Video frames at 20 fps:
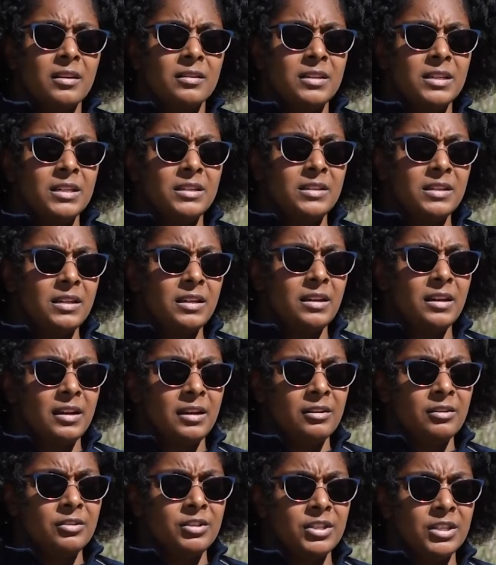DTE
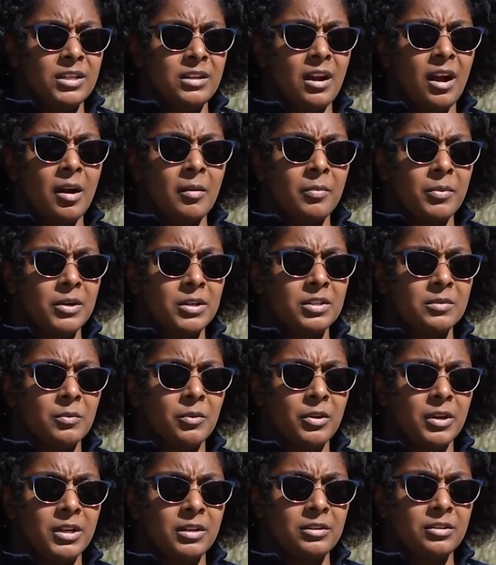Energy, our
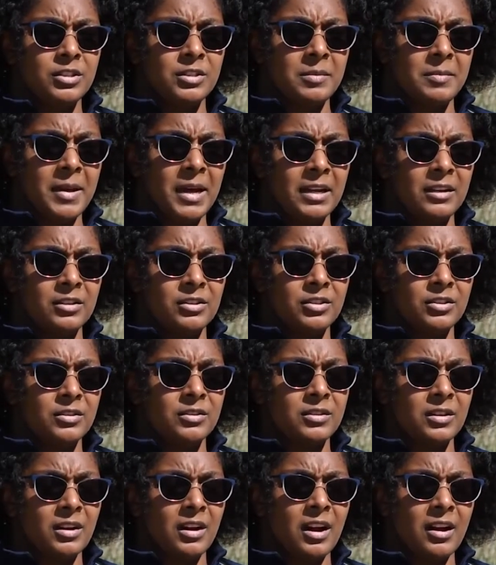principal energy
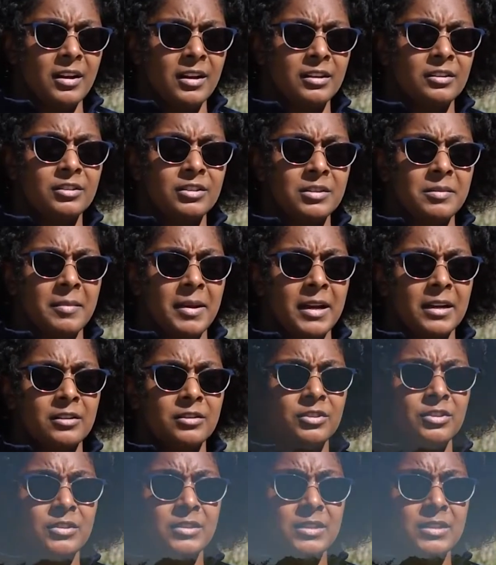managers and our energy manager